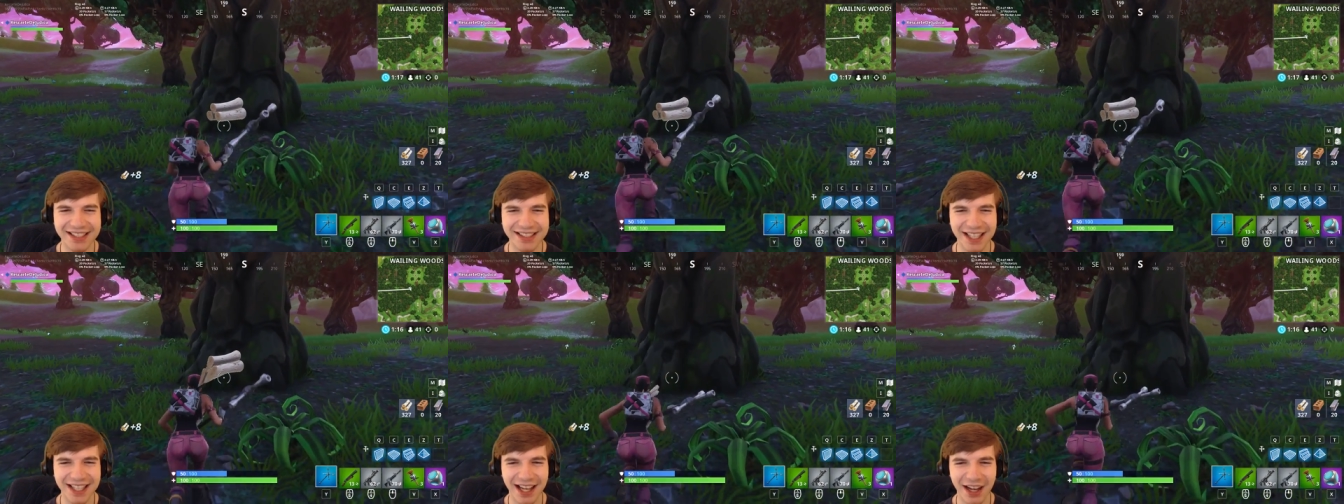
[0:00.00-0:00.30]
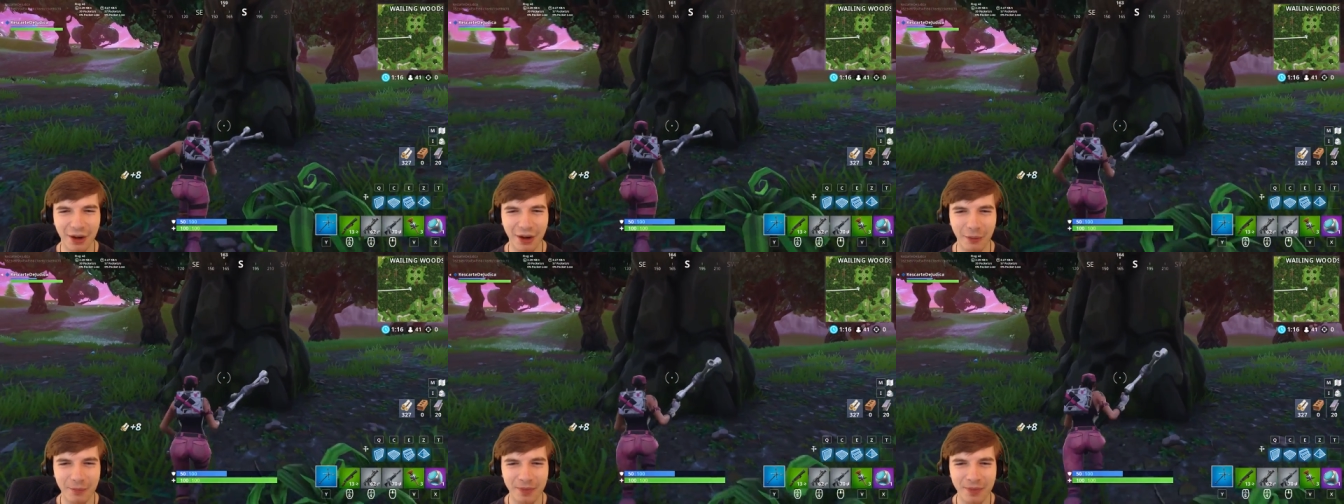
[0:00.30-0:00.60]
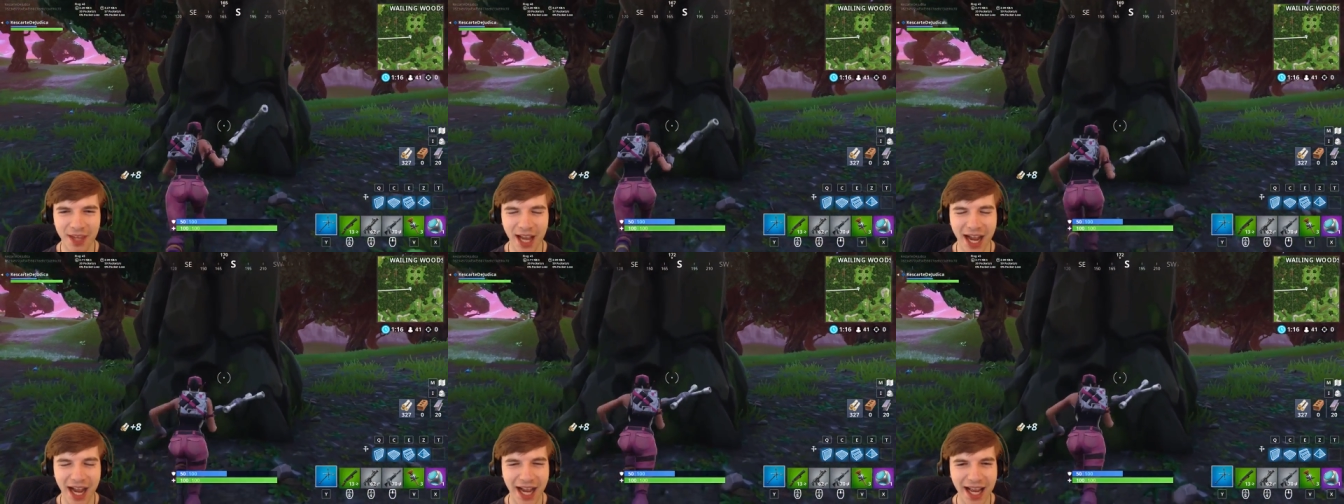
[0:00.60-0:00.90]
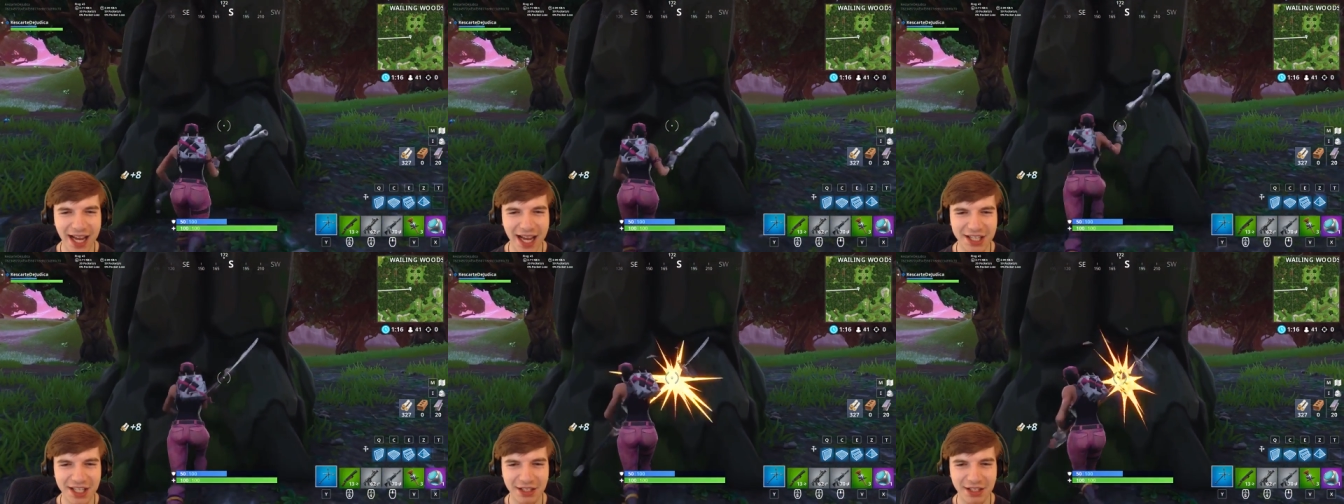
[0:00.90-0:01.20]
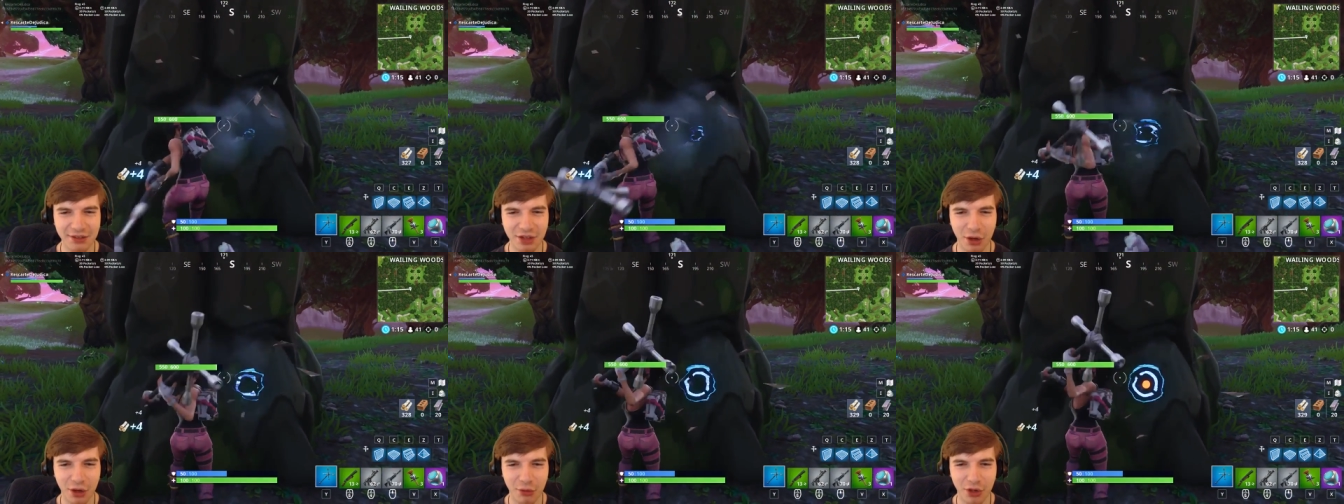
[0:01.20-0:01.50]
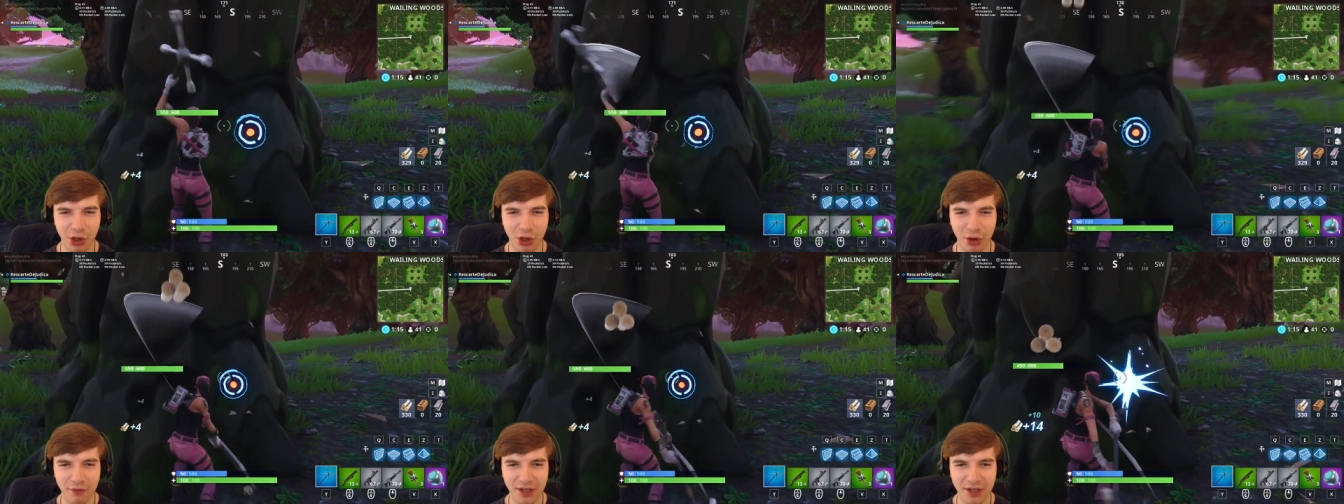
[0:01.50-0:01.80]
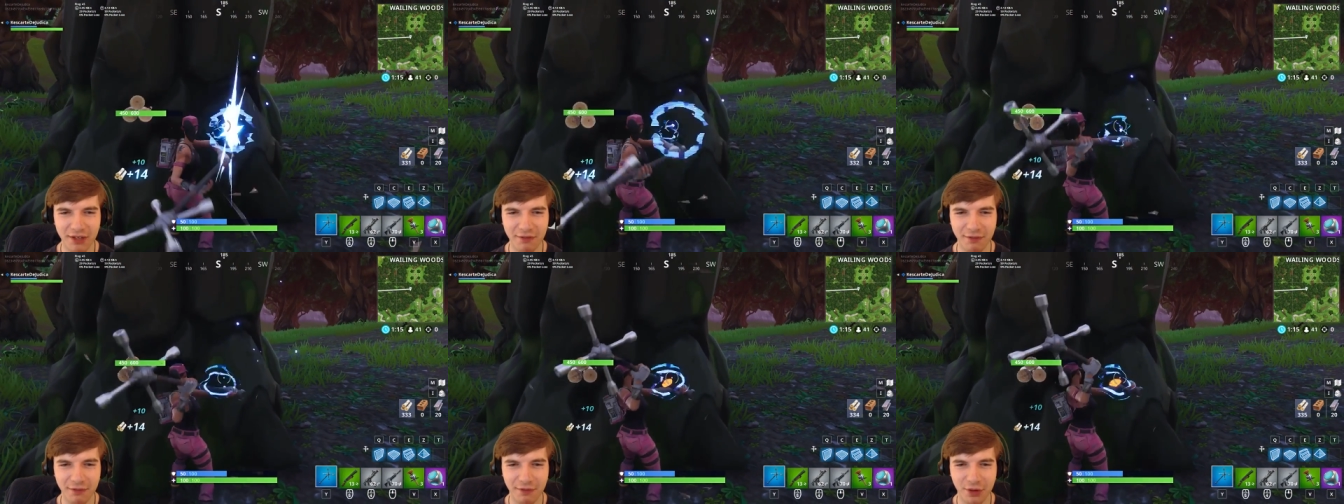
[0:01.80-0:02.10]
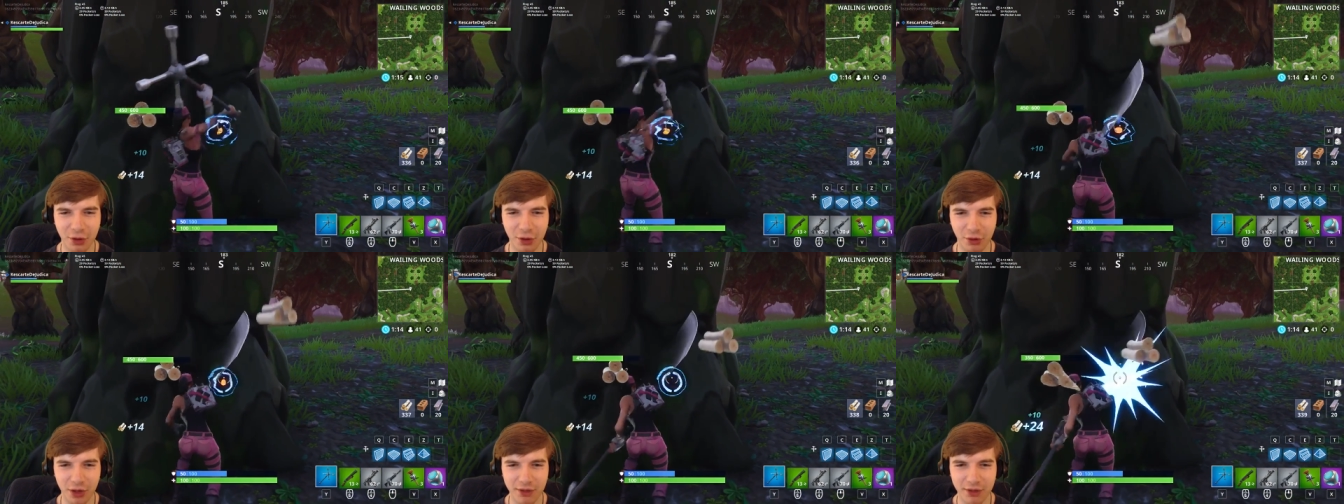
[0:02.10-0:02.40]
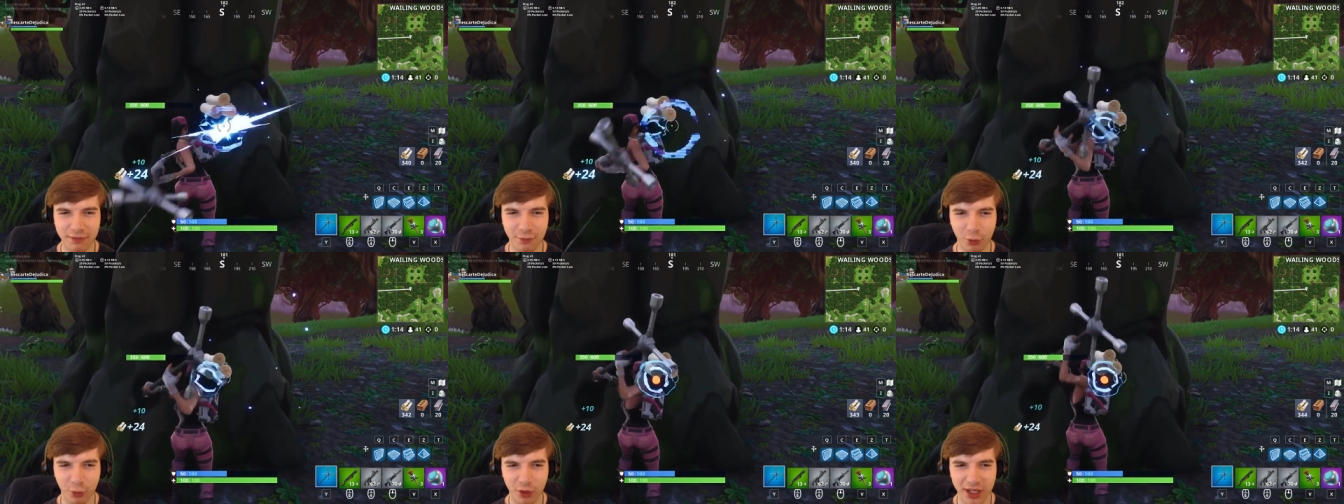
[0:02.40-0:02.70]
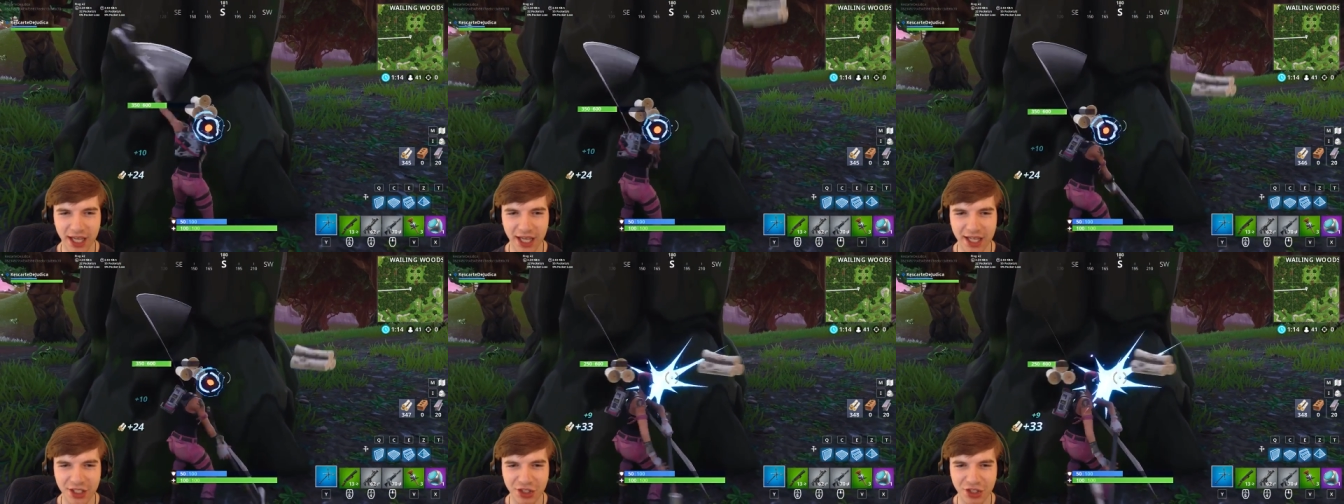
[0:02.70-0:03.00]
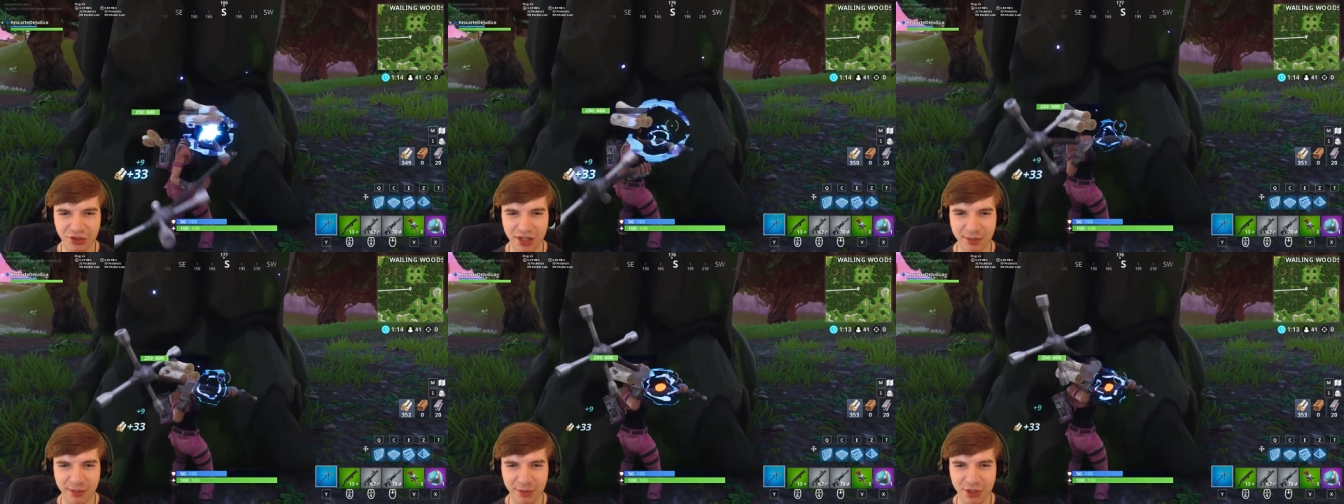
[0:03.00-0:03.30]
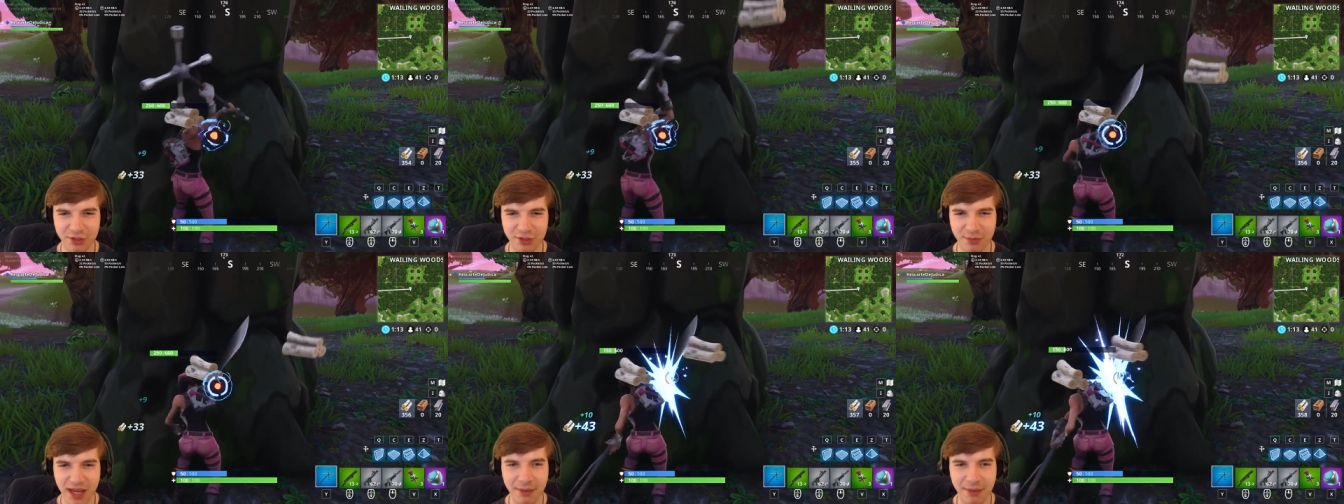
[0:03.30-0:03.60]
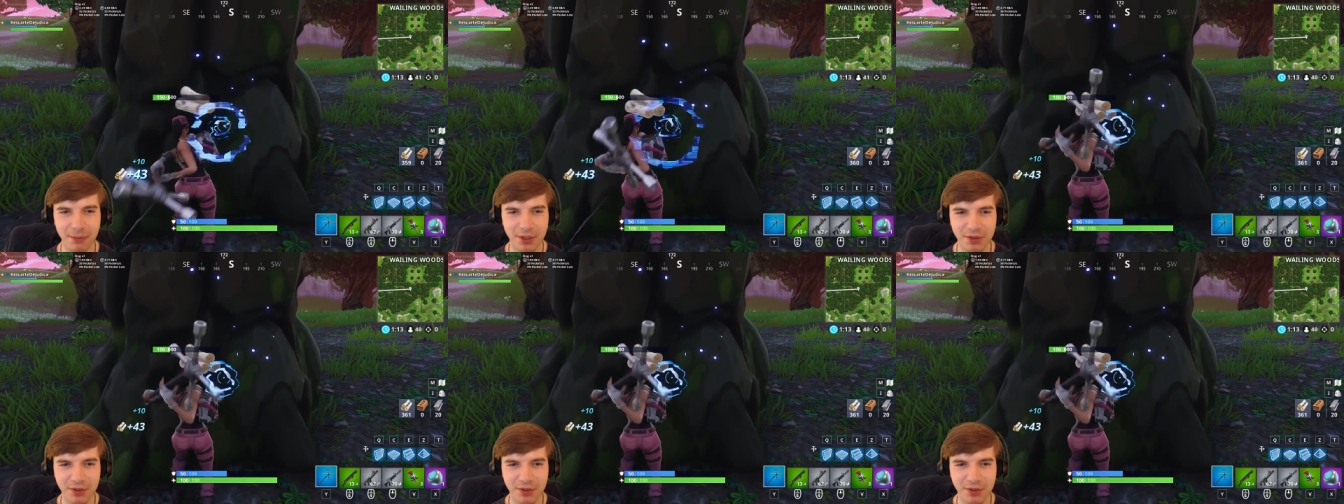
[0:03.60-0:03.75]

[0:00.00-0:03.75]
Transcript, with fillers: so I actually don't know of any current 4K streamers, mate,